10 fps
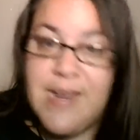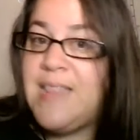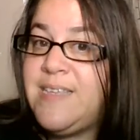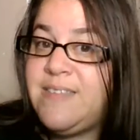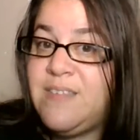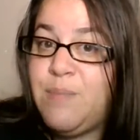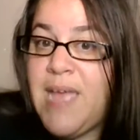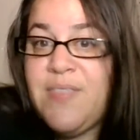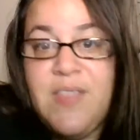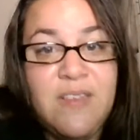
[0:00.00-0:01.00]
At least to me,
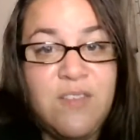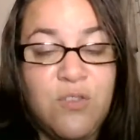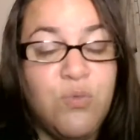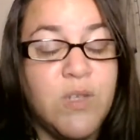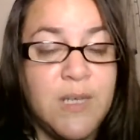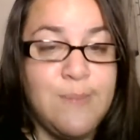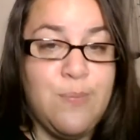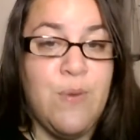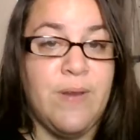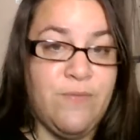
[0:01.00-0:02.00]
I think this is really
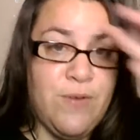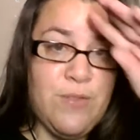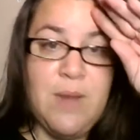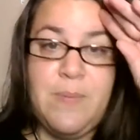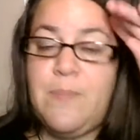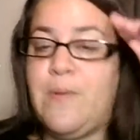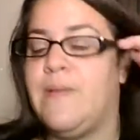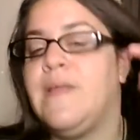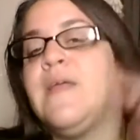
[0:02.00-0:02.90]
important for a lot of people.